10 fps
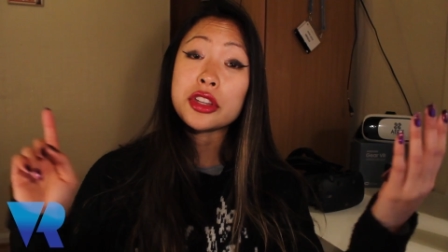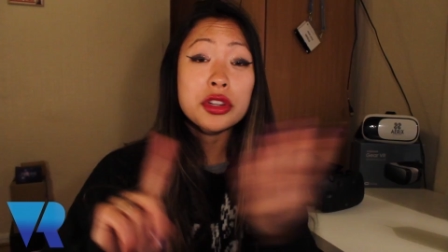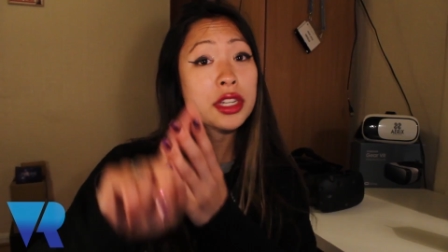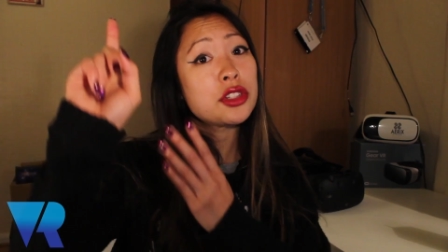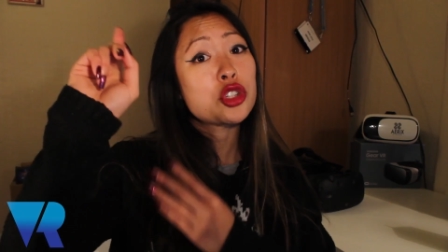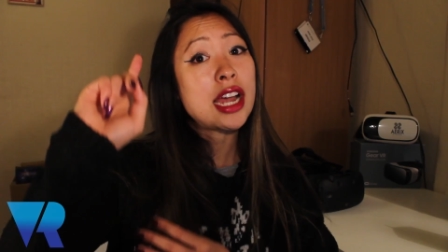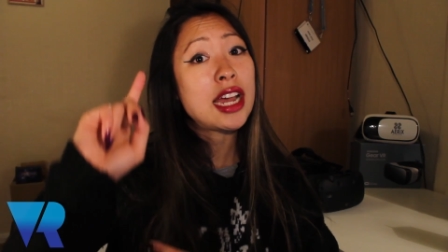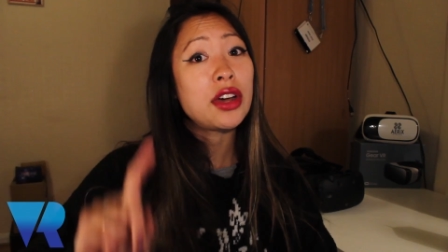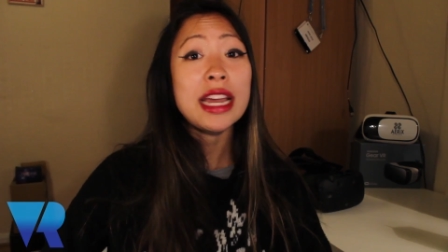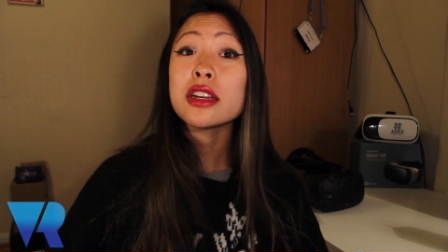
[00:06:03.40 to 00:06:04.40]
You can try
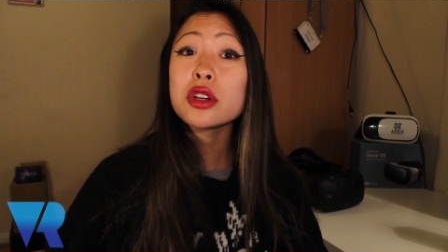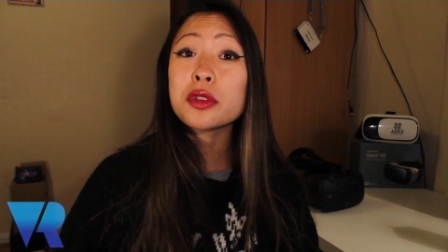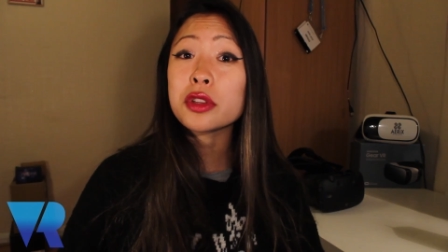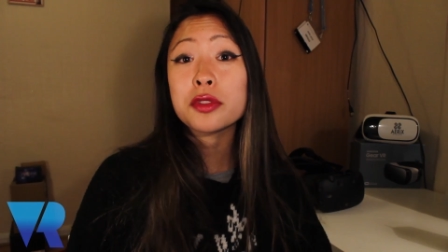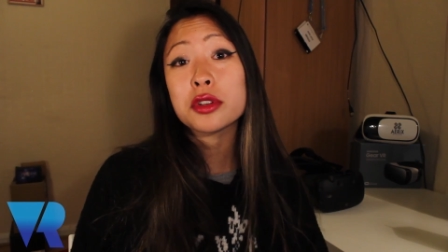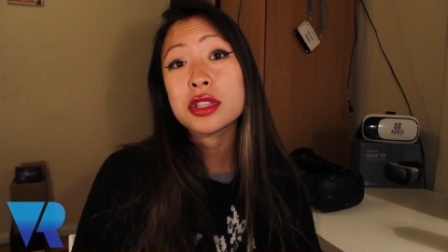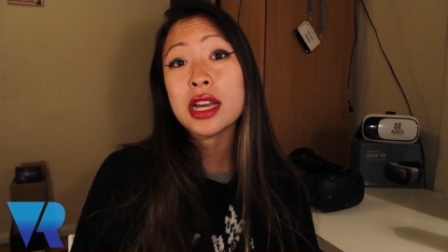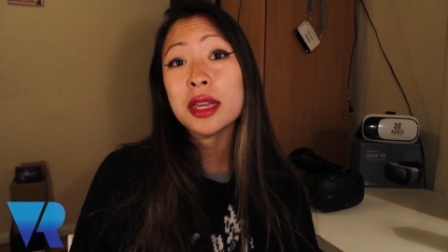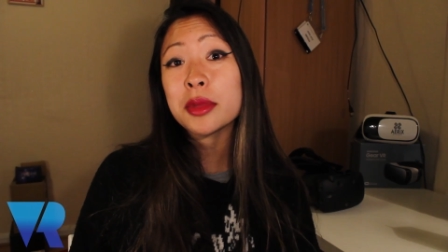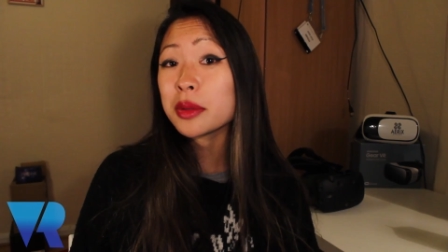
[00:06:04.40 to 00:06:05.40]
out Halo for the first
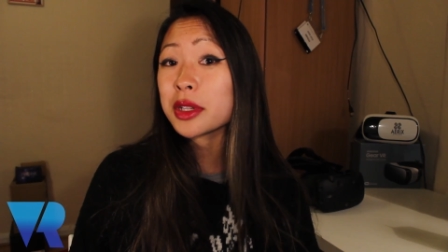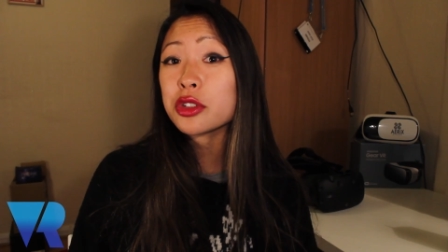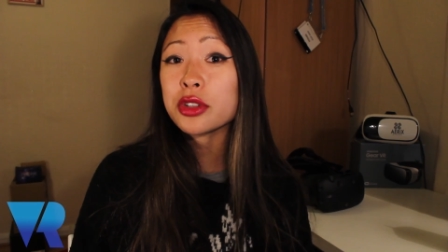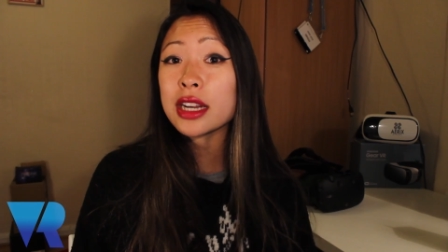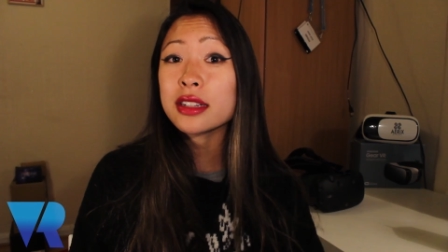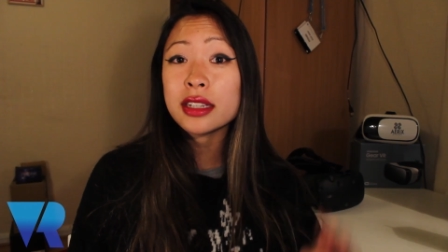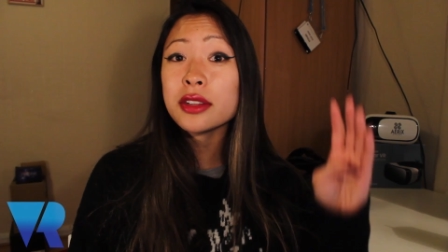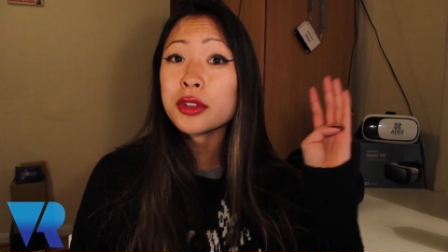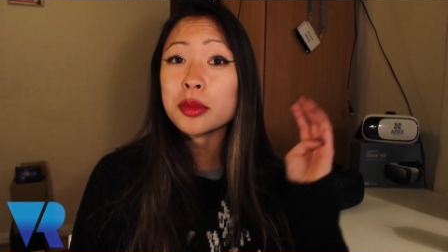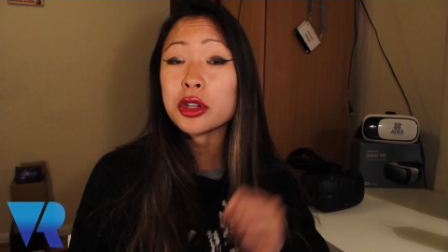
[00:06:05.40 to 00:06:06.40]
time in mixed reality
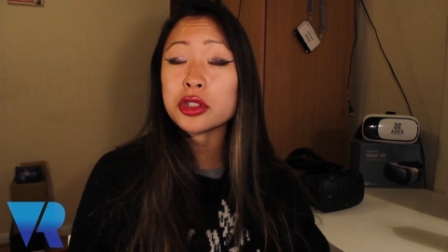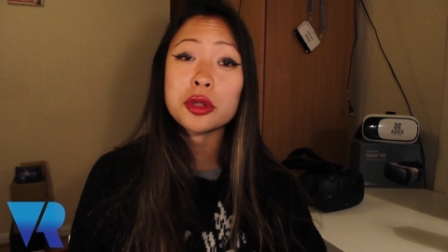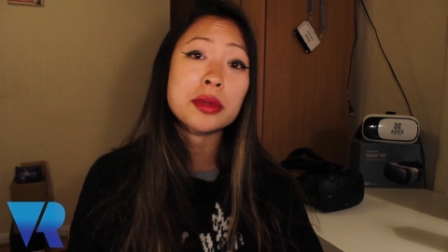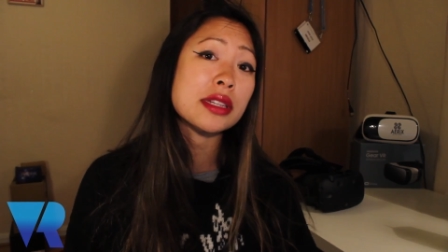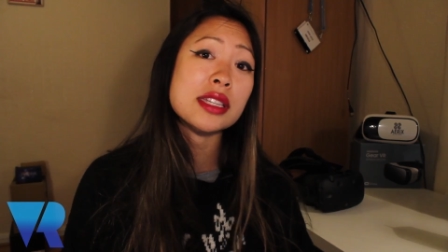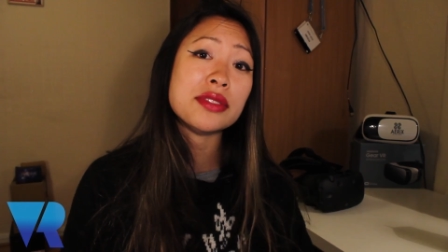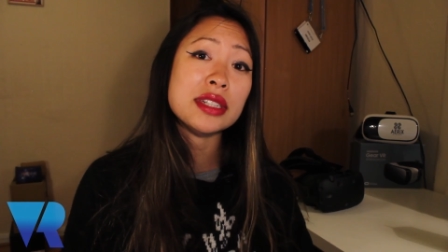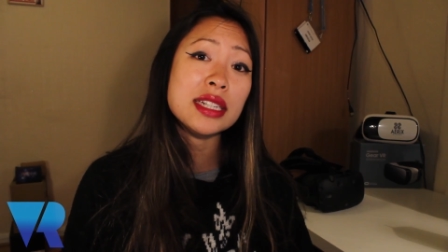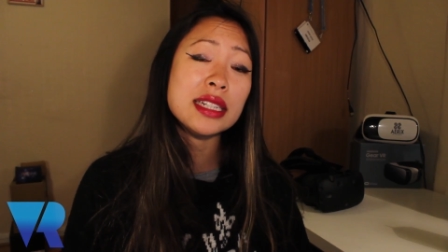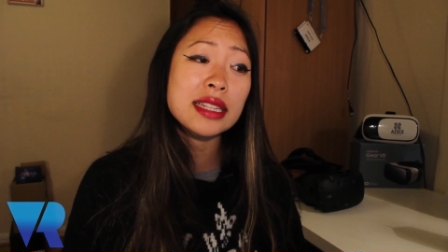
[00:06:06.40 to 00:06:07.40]
from October the
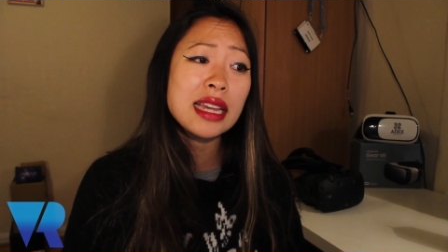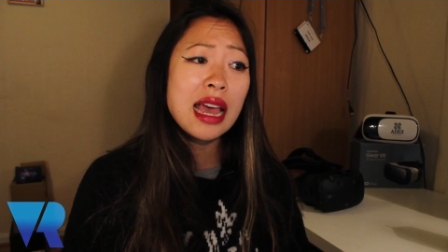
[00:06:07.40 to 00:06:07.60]
seventeenth,